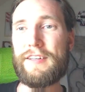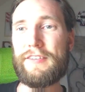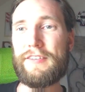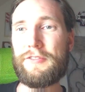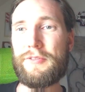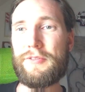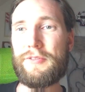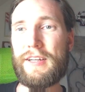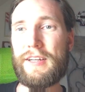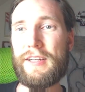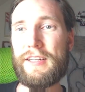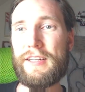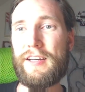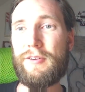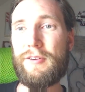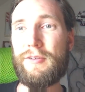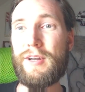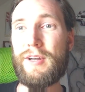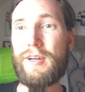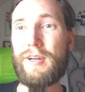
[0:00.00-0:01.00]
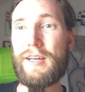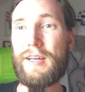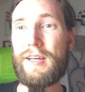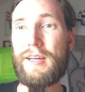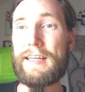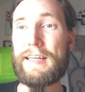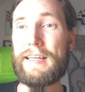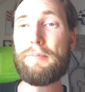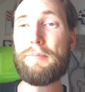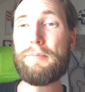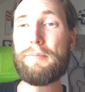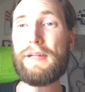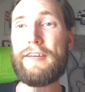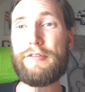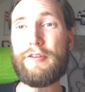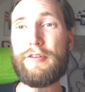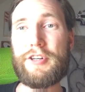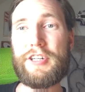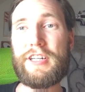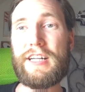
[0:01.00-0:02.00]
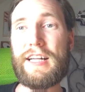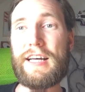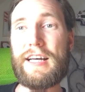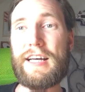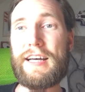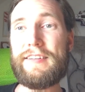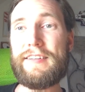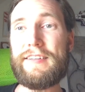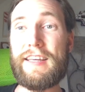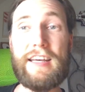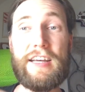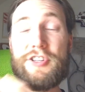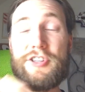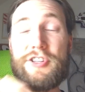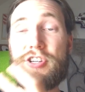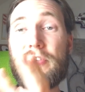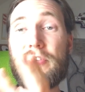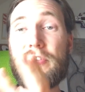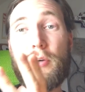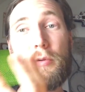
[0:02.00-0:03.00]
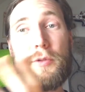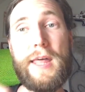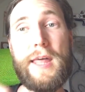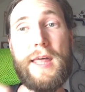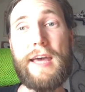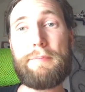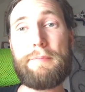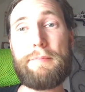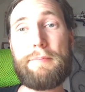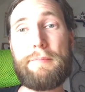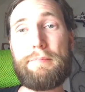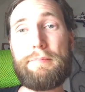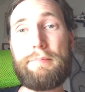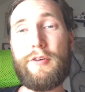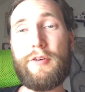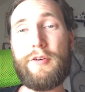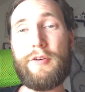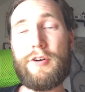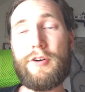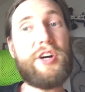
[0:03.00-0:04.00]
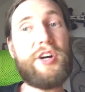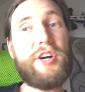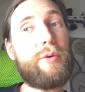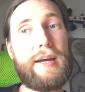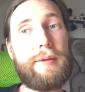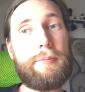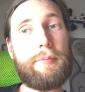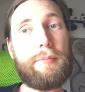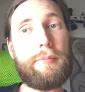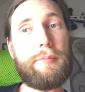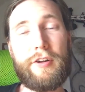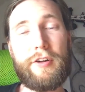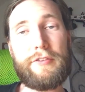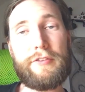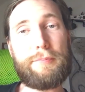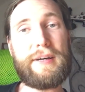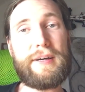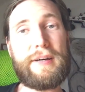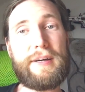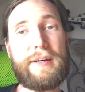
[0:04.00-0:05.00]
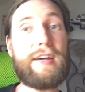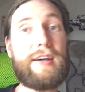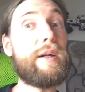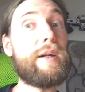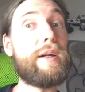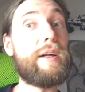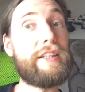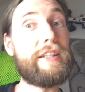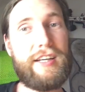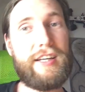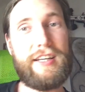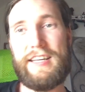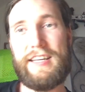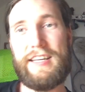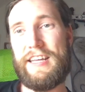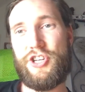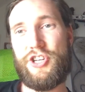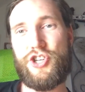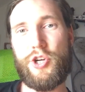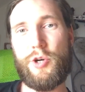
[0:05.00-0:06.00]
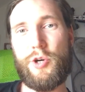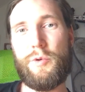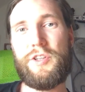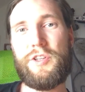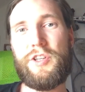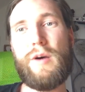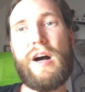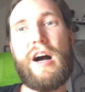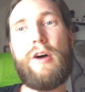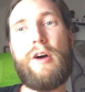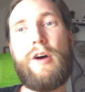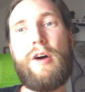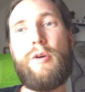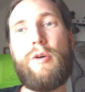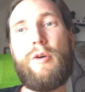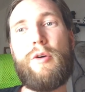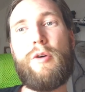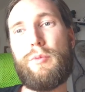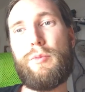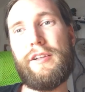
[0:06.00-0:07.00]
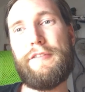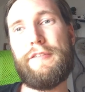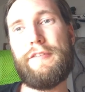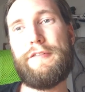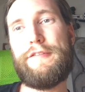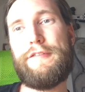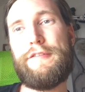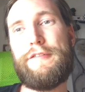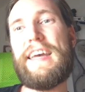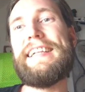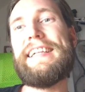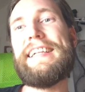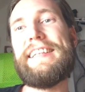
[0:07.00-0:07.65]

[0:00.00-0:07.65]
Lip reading: right now. Do you play Fortnite? I just told that before. No, I'm not, but I will, and show you how I will fail.